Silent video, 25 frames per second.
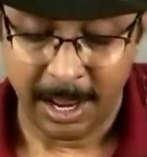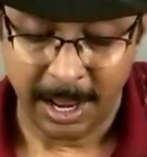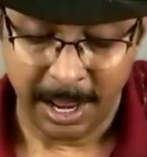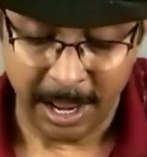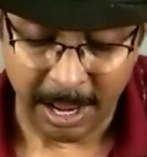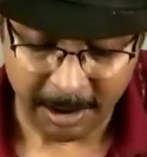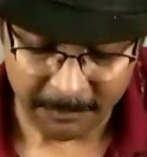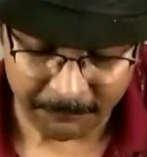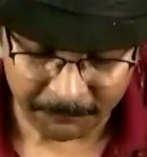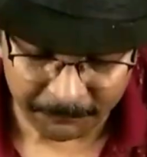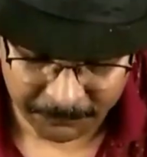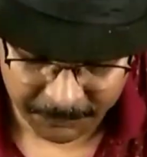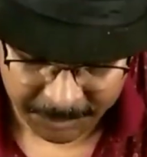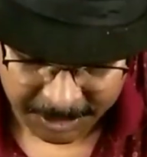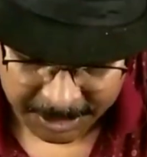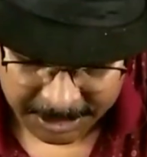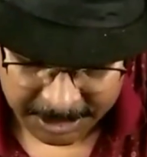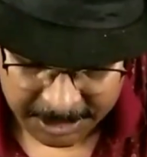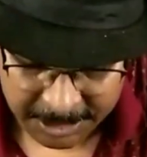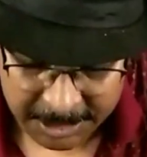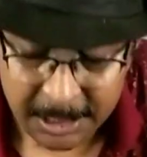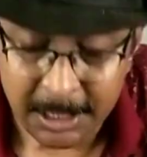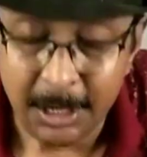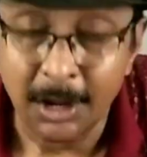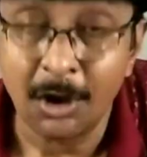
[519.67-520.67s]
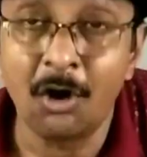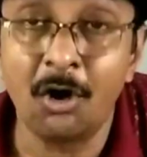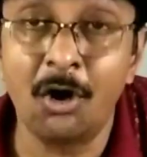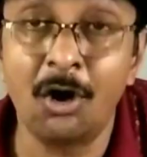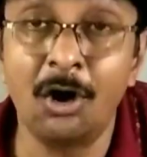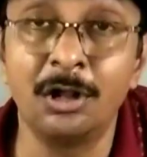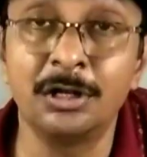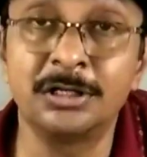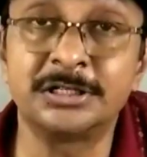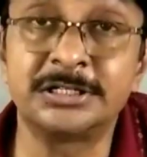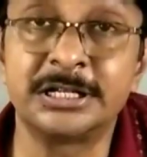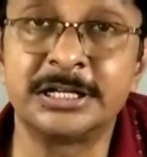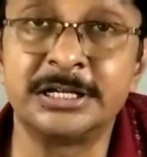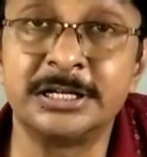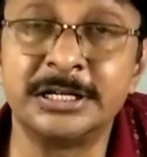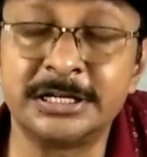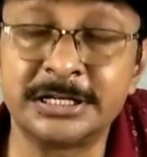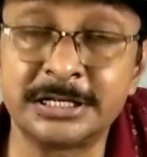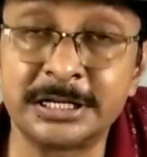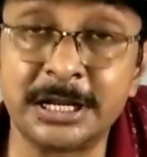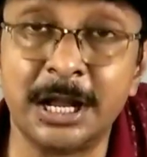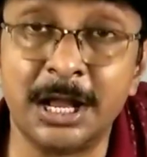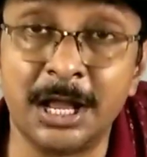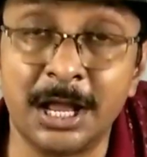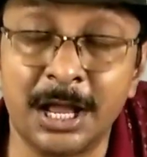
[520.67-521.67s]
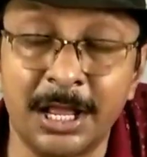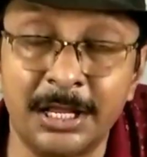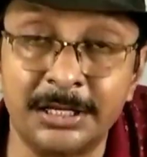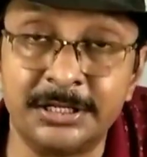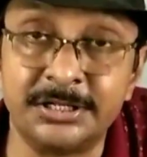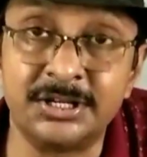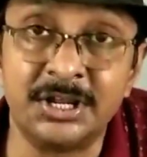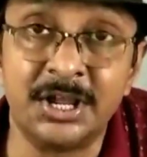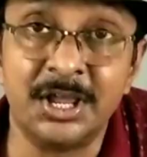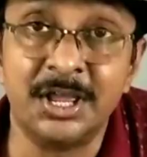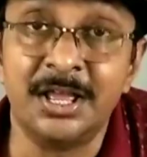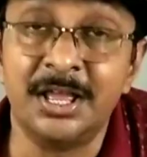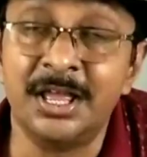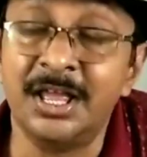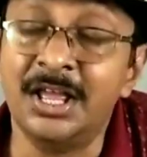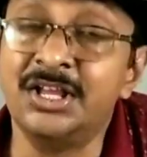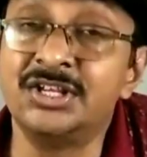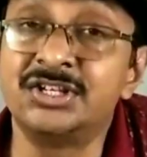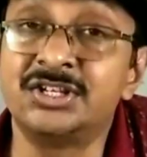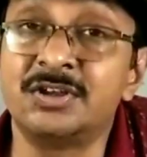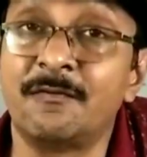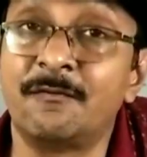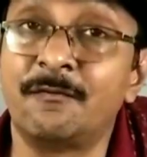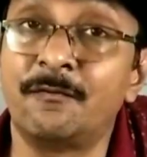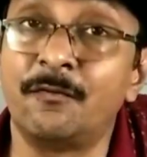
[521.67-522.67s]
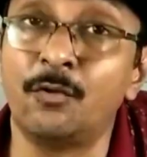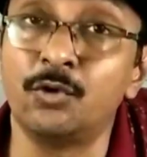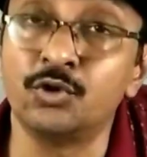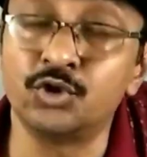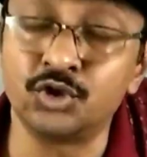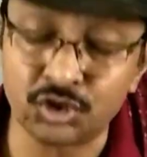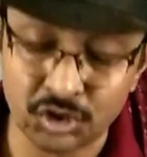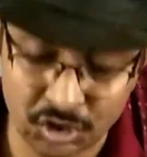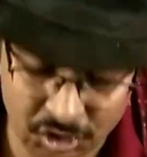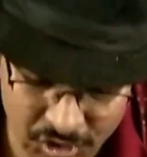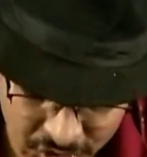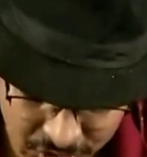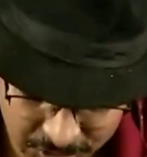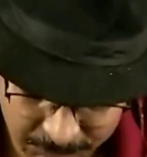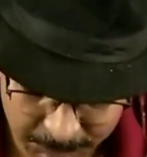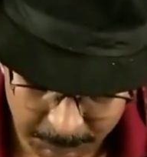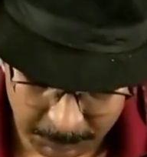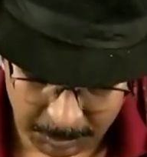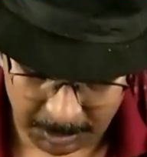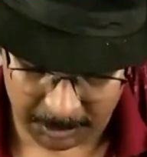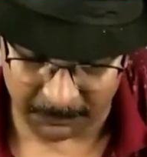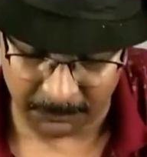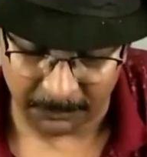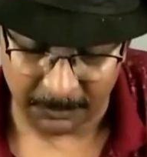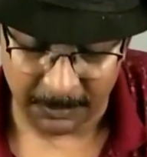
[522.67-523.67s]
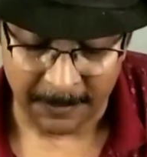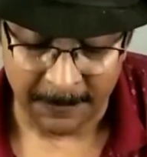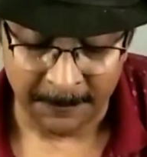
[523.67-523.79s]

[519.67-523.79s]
every alternate card is a forced symbol.